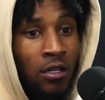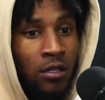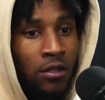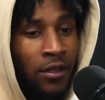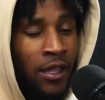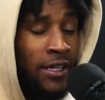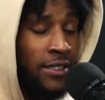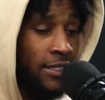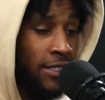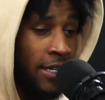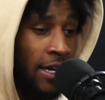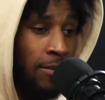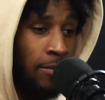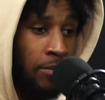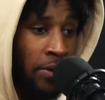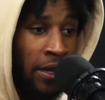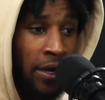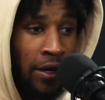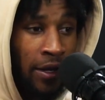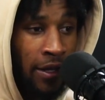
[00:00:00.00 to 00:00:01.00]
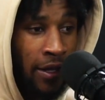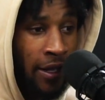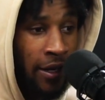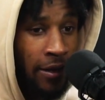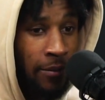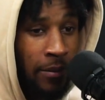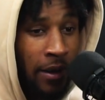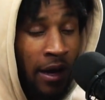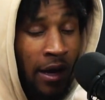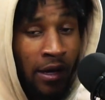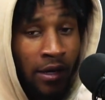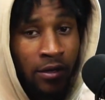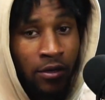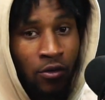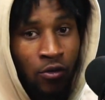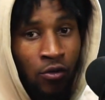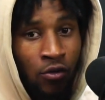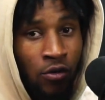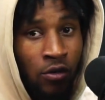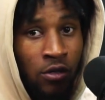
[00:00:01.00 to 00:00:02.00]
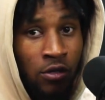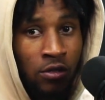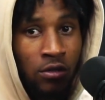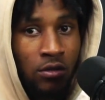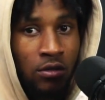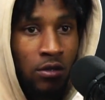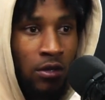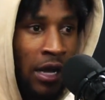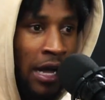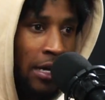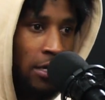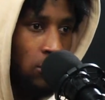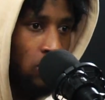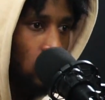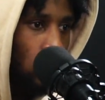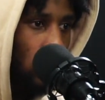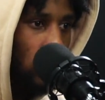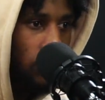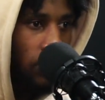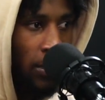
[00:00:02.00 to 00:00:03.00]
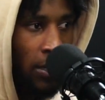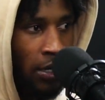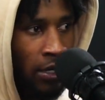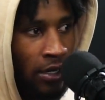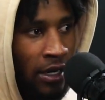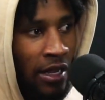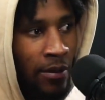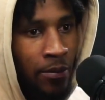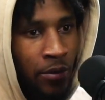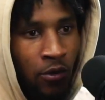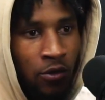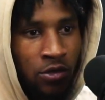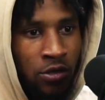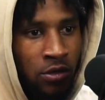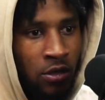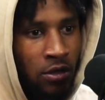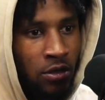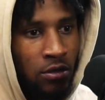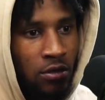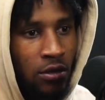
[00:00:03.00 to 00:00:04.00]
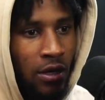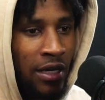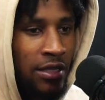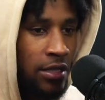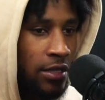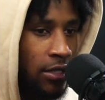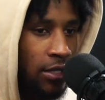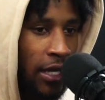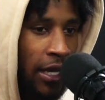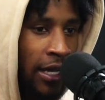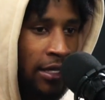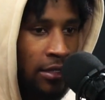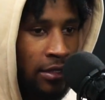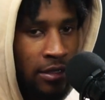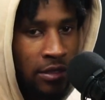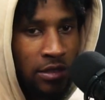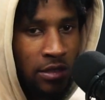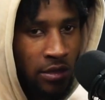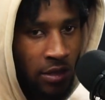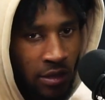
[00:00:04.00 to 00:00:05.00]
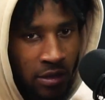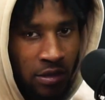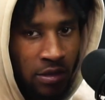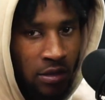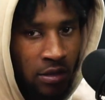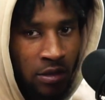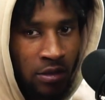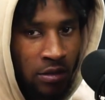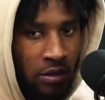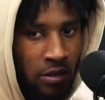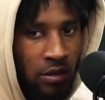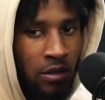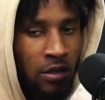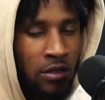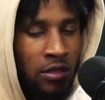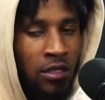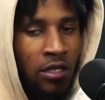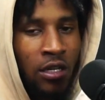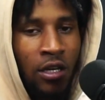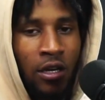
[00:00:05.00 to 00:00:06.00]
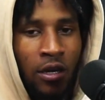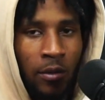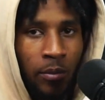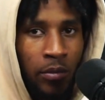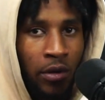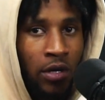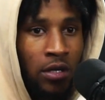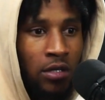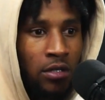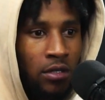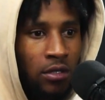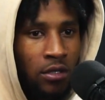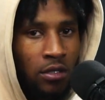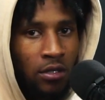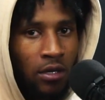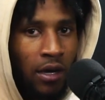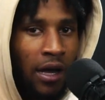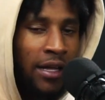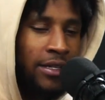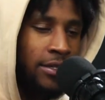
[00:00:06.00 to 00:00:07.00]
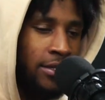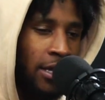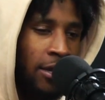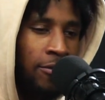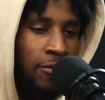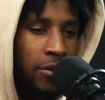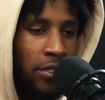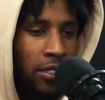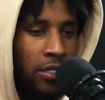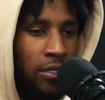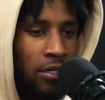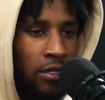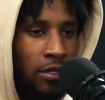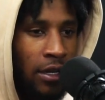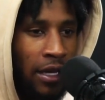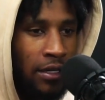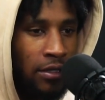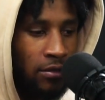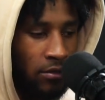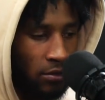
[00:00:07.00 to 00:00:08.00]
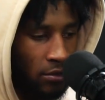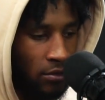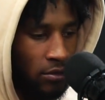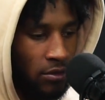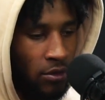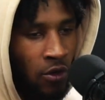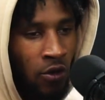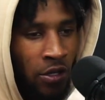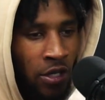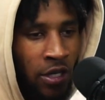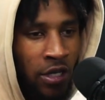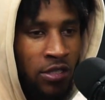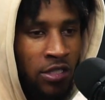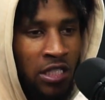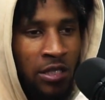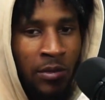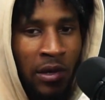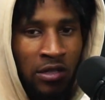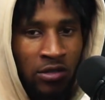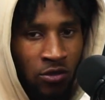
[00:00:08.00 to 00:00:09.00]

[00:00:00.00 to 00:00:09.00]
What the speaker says: not saying I'm better than anybody or I could do this better than that person or I should have had this and they shouldn't have did this, but I definitely could have like on any team I was